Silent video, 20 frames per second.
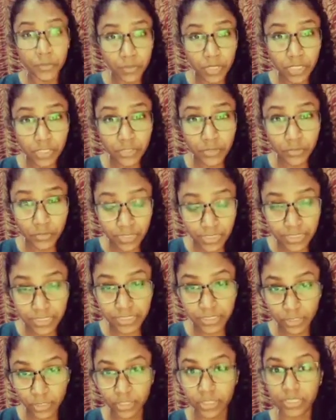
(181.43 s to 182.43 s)
you are truly
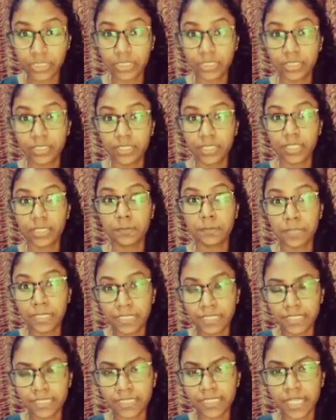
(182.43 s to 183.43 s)
sorry, it
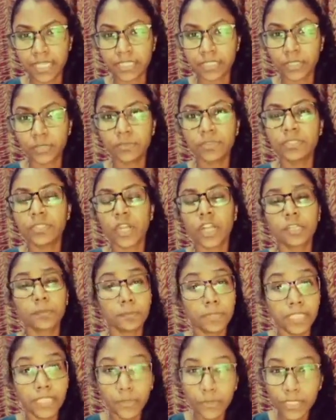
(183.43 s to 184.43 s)
means that you will
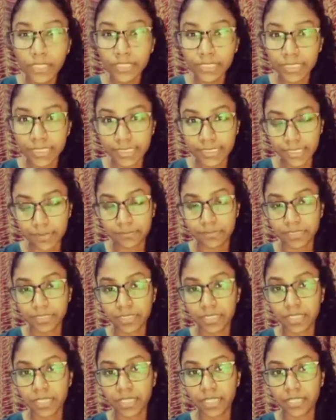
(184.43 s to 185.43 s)
not be doing the same
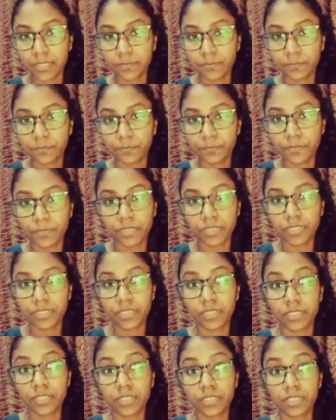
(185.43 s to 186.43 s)
thing again.
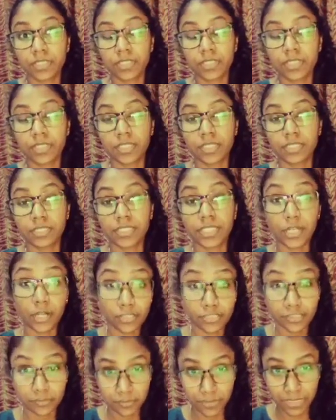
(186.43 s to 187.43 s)
That
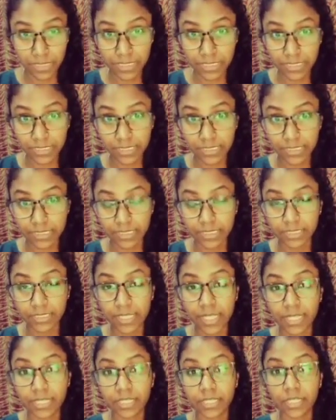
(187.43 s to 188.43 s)
also means
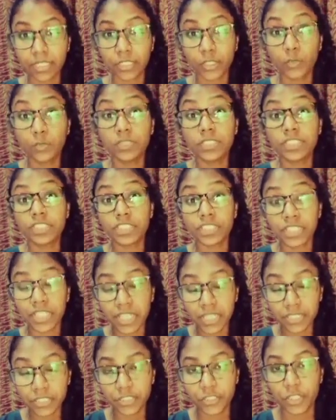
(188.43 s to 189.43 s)
that you will
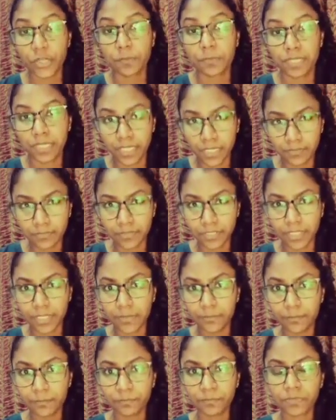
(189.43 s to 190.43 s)
change your
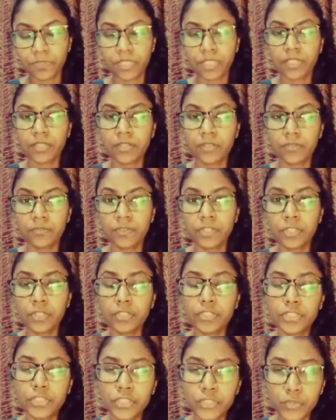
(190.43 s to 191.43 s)
behavior. When
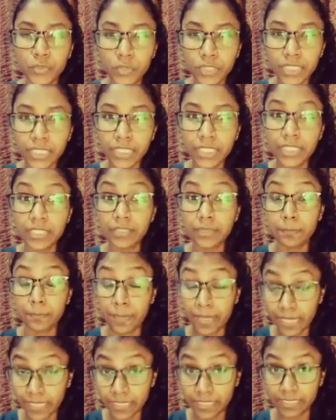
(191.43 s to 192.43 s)
you truly
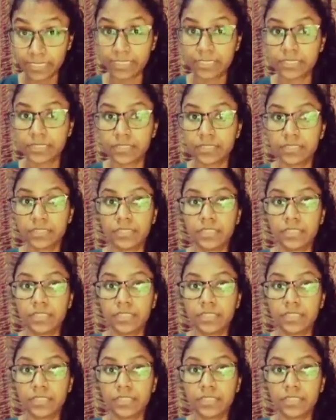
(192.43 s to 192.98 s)
repent,